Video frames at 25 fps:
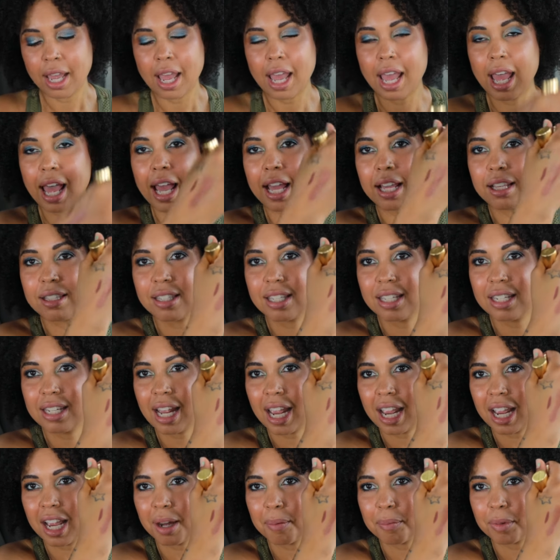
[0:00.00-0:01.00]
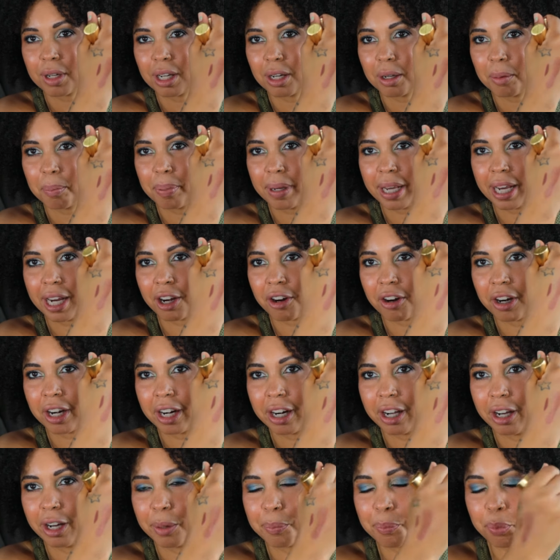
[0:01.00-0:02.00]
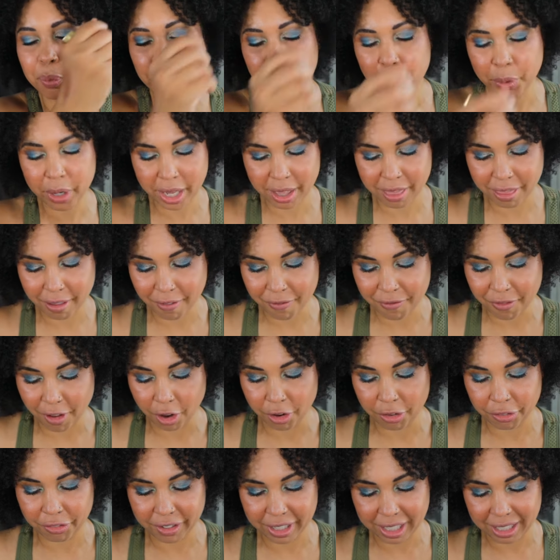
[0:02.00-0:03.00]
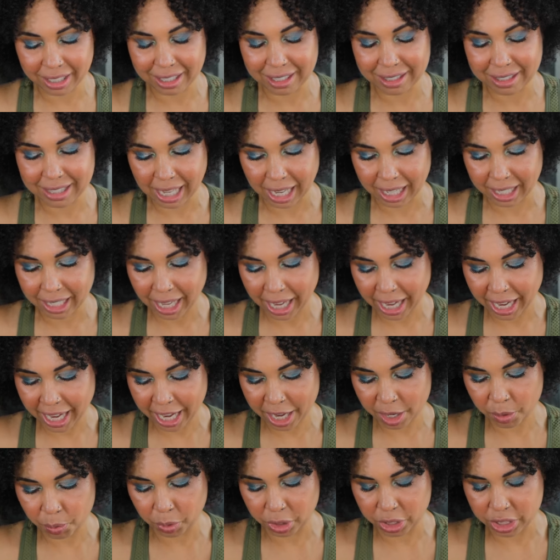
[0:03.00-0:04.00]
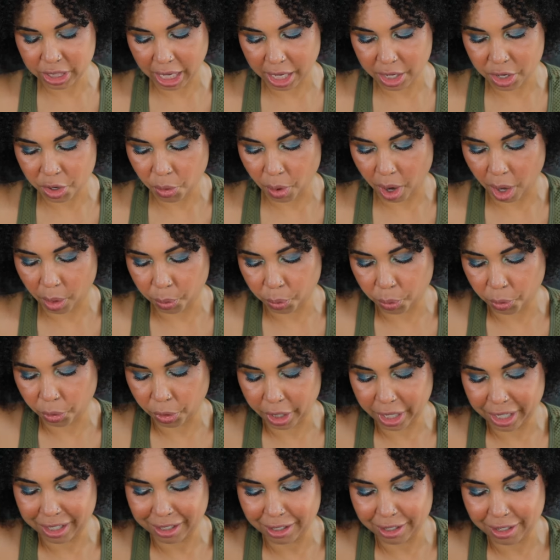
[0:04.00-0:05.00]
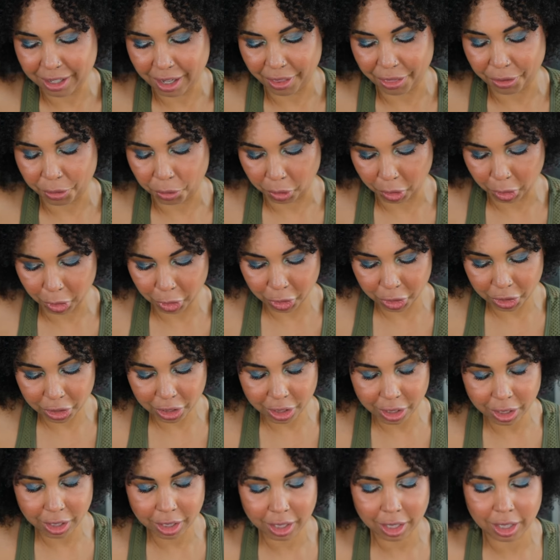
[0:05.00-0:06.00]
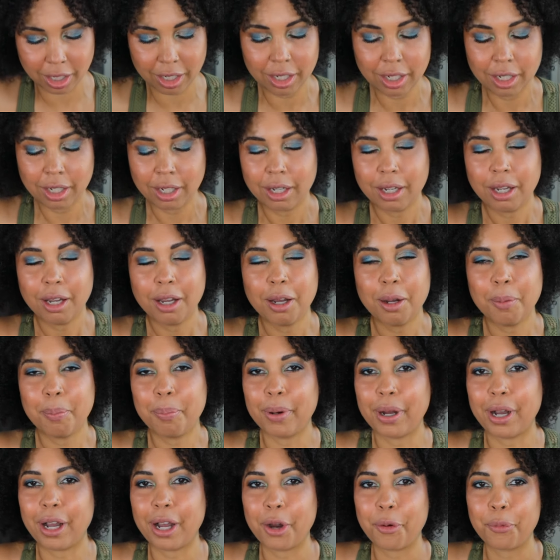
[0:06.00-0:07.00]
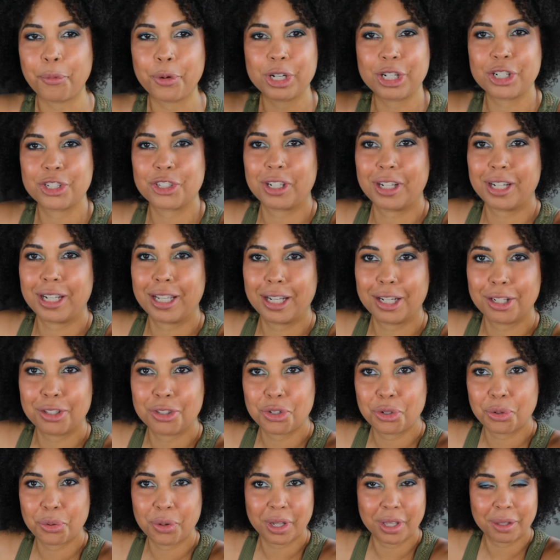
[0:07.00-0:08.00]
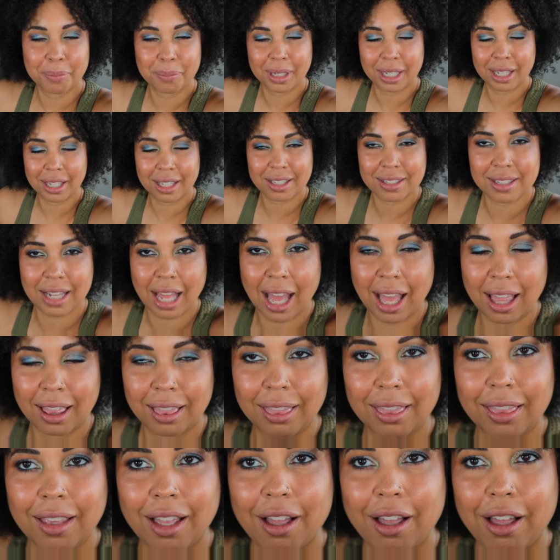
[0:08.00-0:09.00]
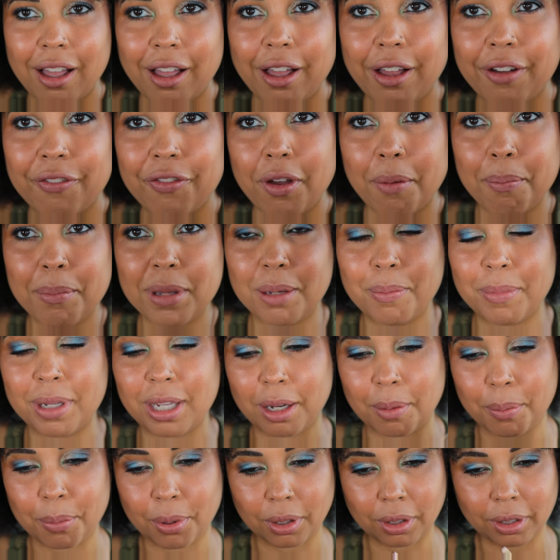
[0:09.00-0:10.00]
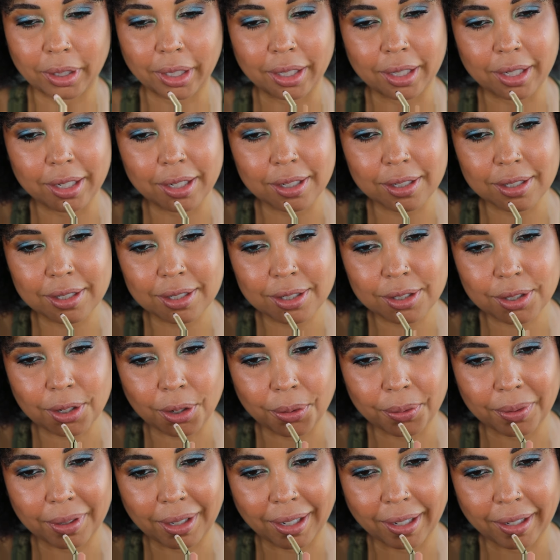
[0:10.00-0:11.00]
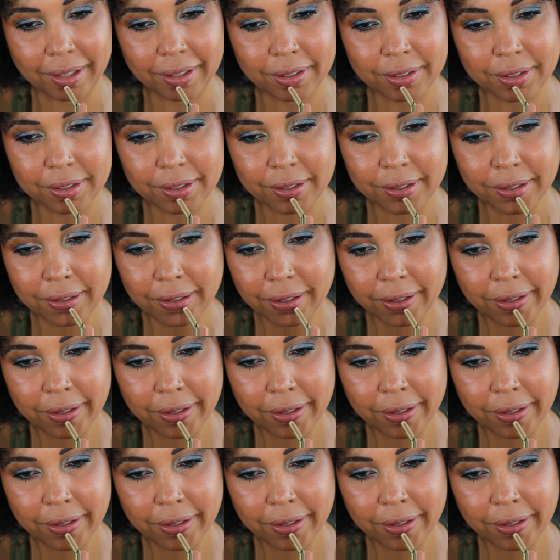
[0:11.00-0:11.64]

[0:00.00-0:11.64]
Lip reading: And today I'm gonna pair it up with Velvet Decade, which I know I wore in another look, but we're just gonna get into it because I love Meet Me in Berlin. It is so nice.